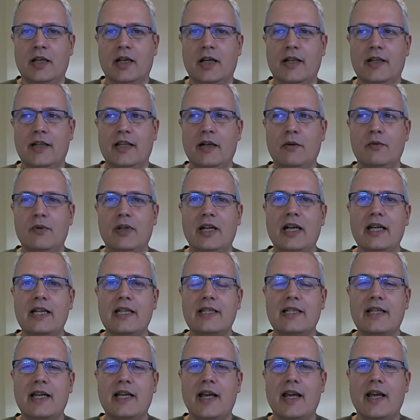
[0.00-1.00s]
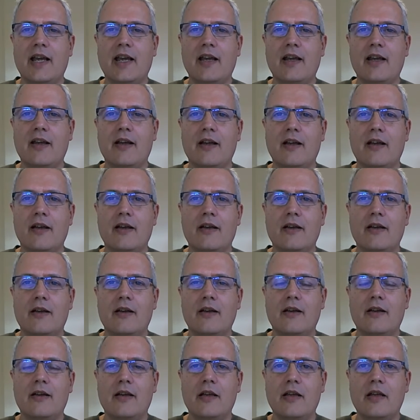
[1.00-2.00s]
And then when I say,
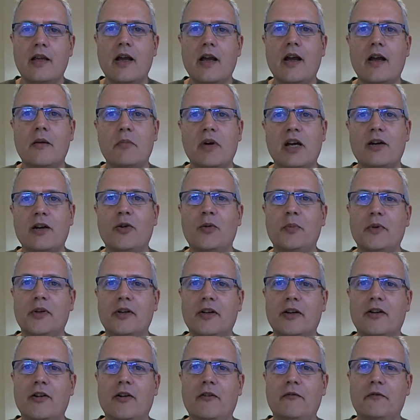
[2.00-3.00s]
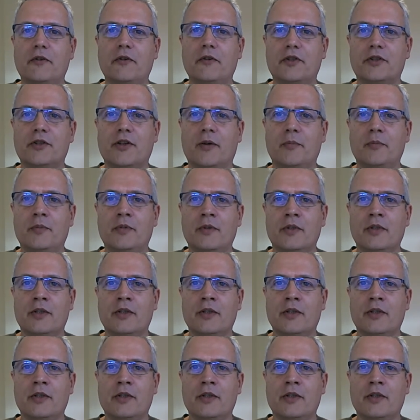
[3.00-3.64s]
yeah, I might open a coffee shop,